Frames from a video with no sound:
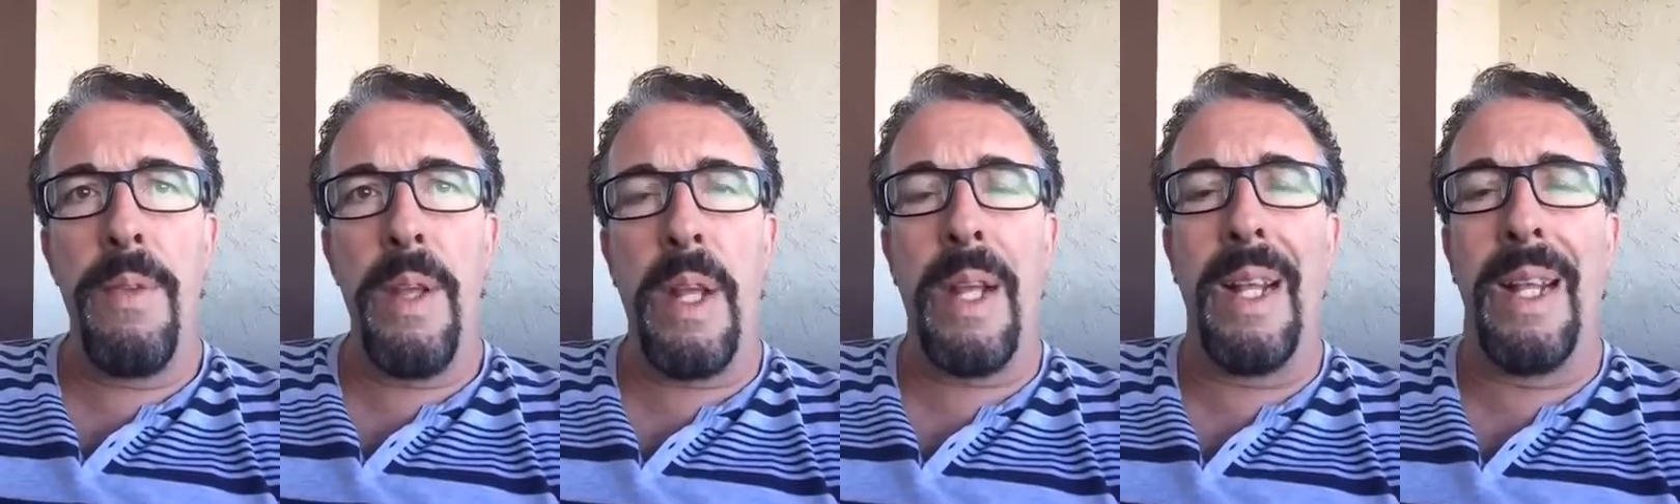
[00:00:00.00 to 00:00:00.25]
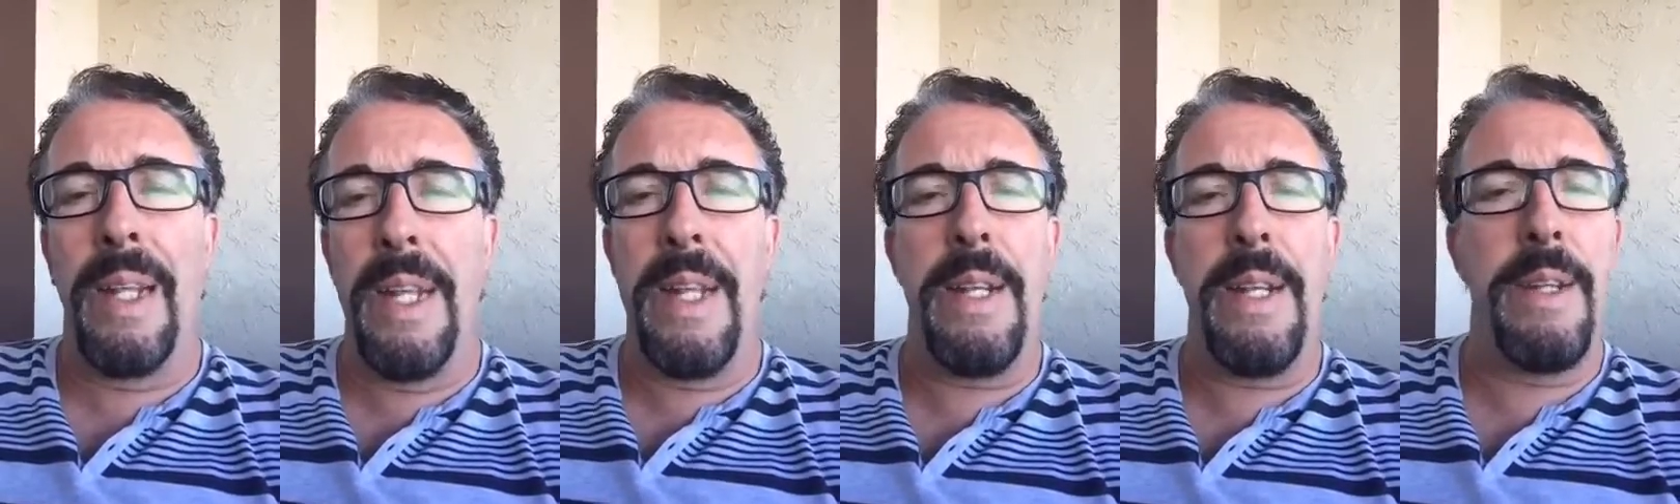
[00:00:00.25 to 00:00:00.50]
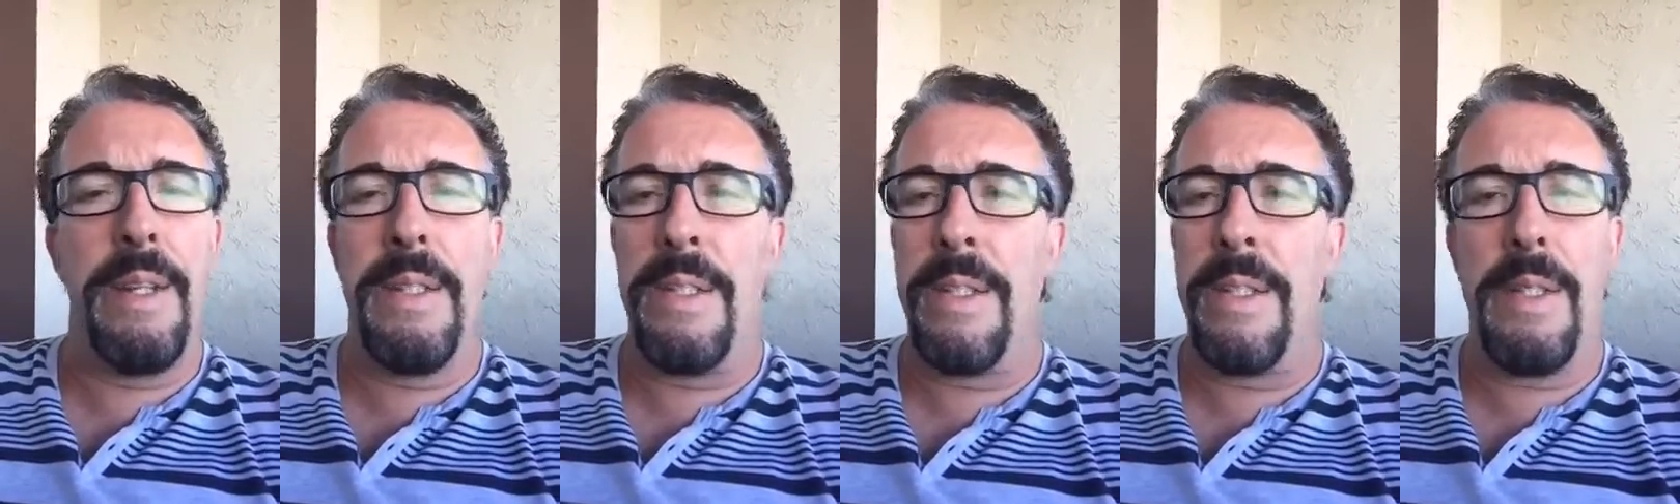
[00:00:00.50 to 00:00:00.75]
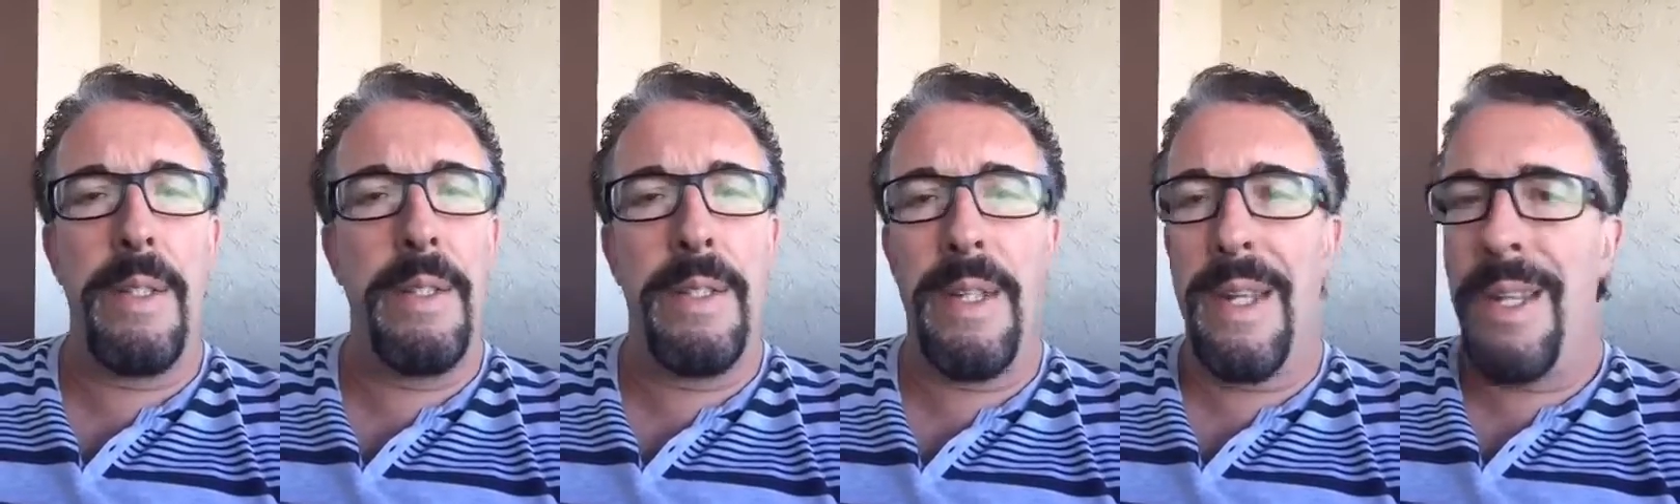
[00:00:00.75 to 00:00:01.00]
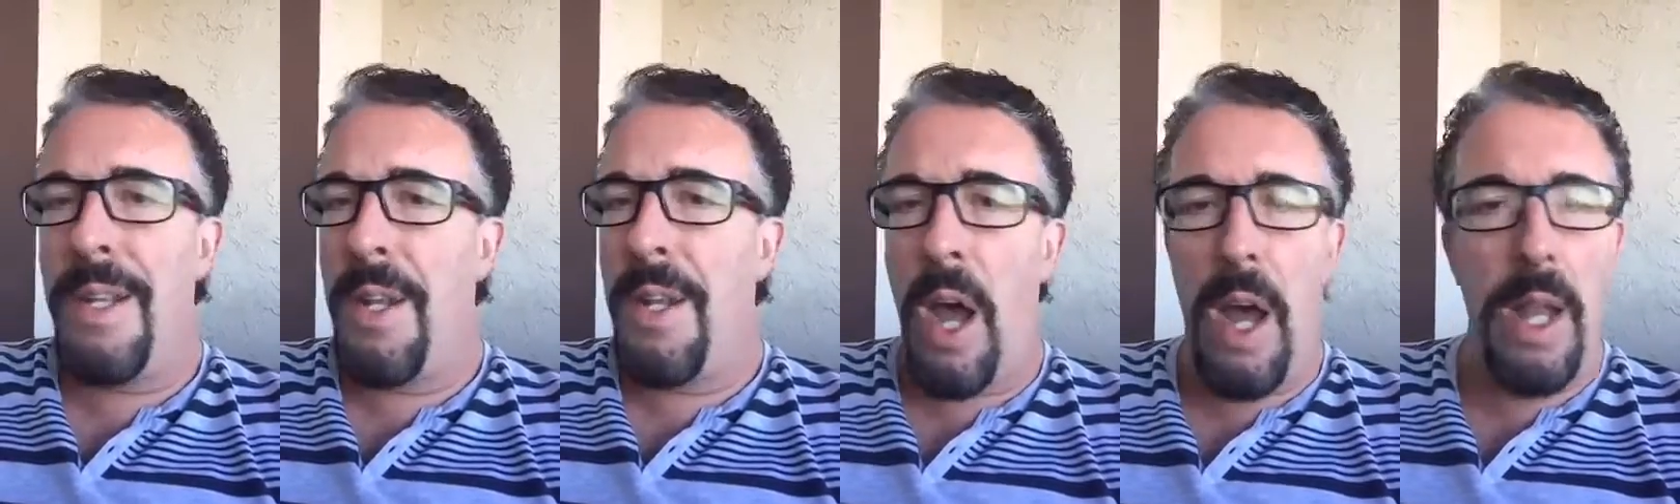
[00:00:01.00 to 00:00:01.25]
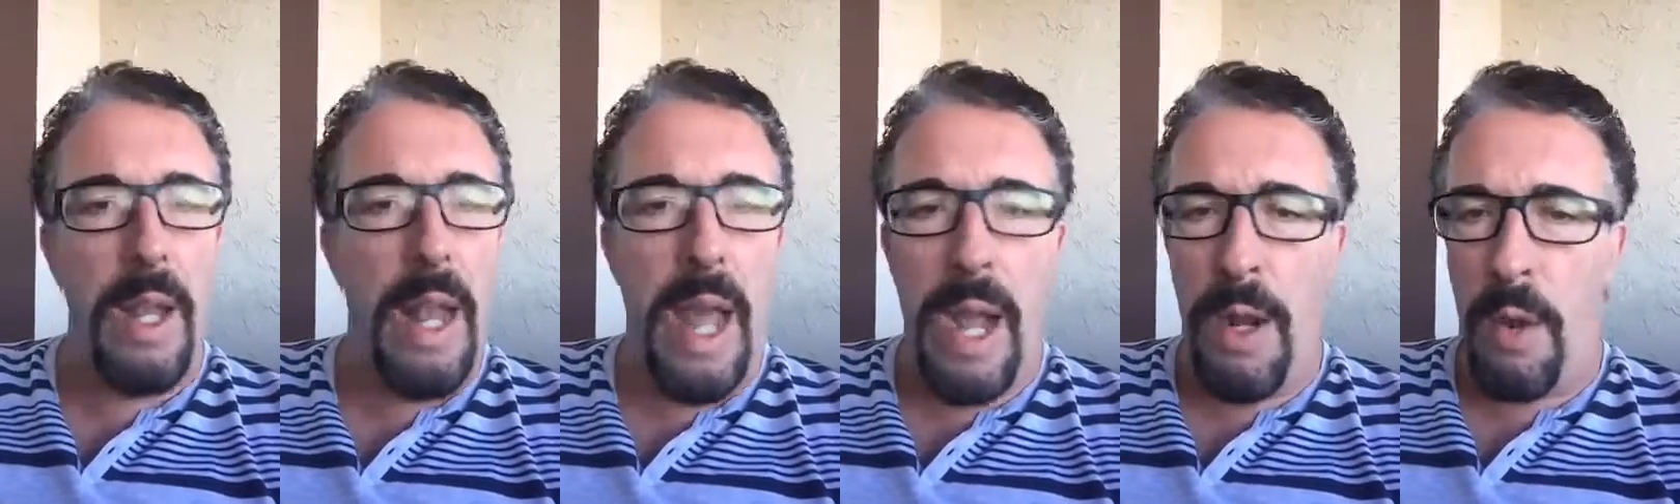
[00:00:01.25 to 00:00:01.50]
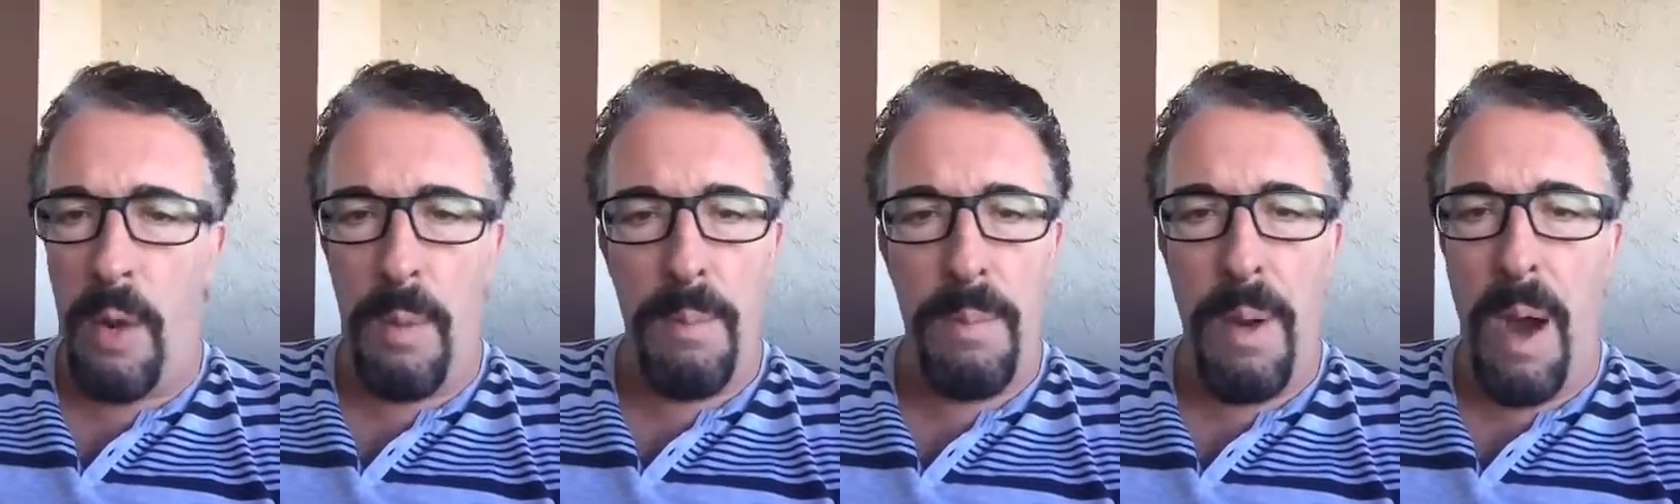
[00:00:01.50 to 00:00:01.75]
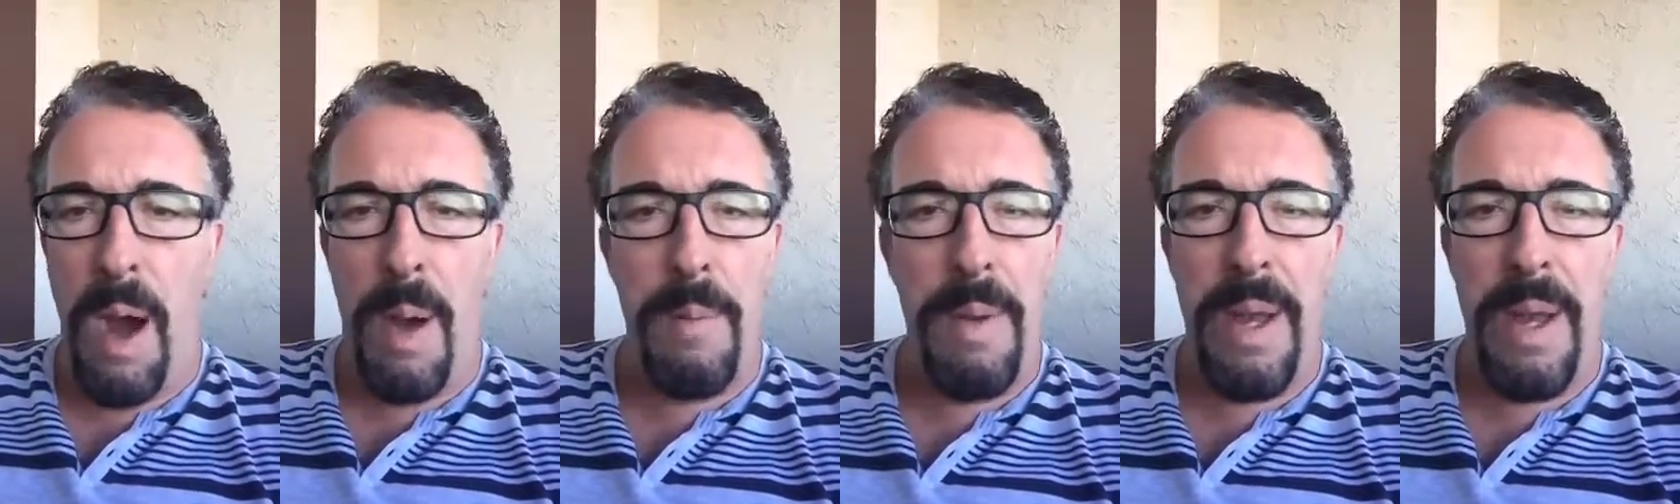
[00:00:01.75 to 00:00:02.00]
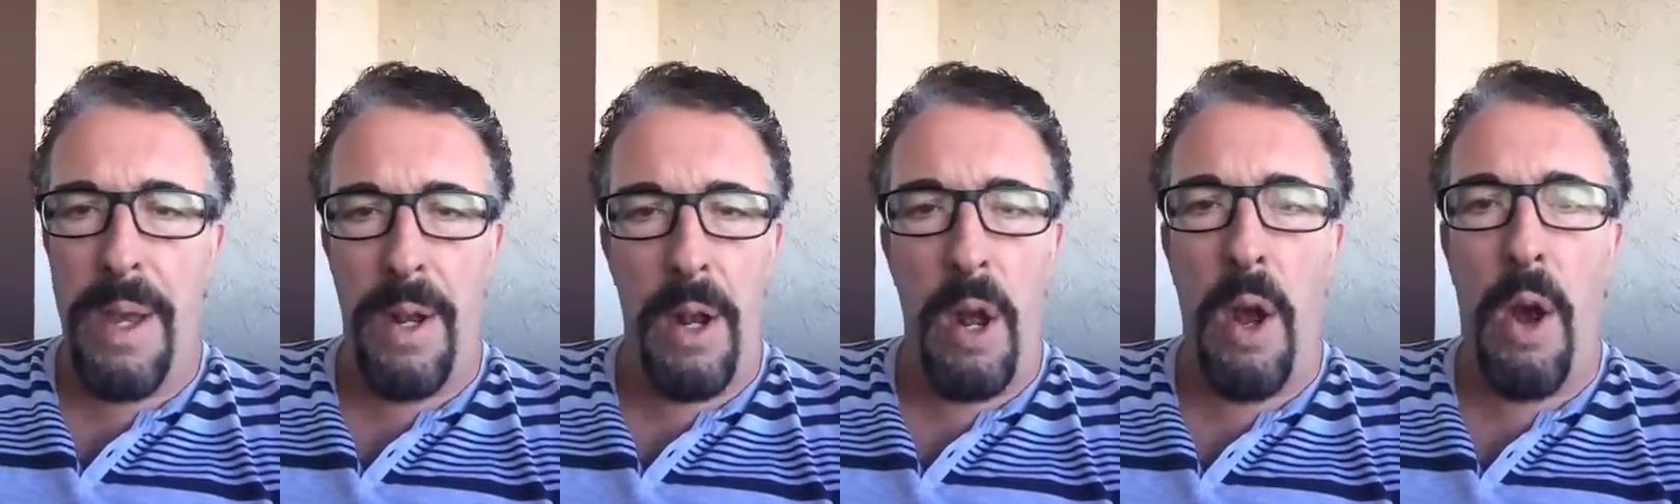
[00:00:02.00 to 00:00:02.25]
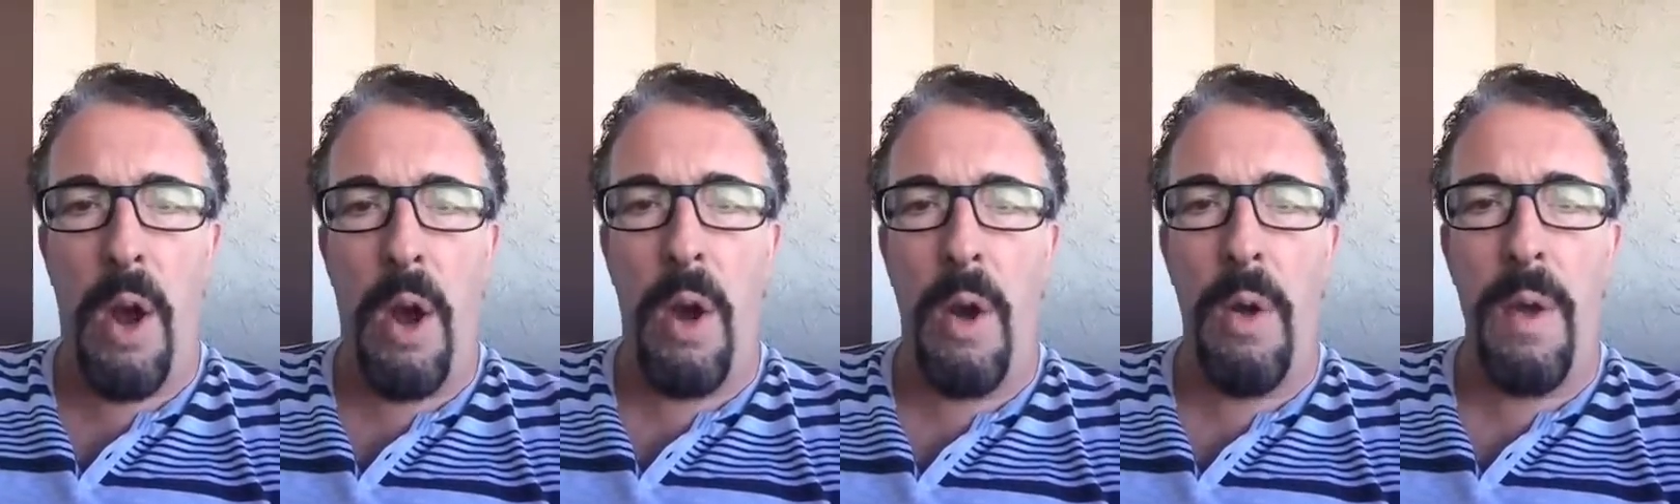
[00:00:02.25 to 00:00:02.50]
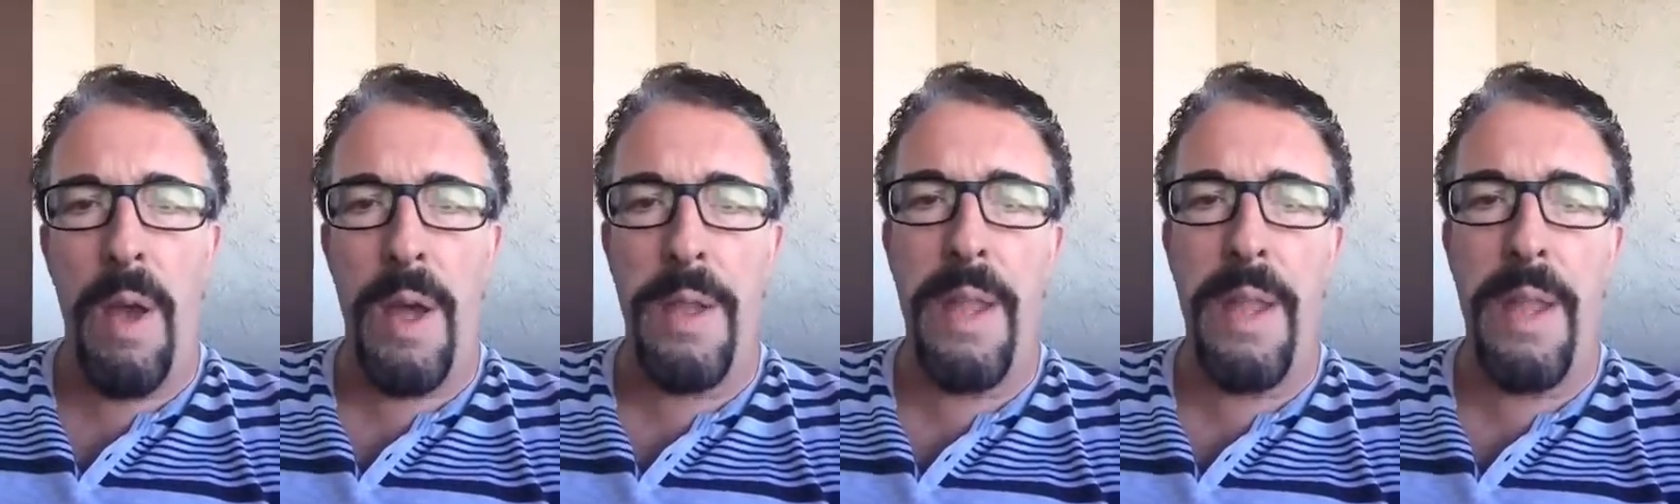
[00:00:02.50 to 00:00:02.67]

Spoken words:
the Clintons did not like Obama at all,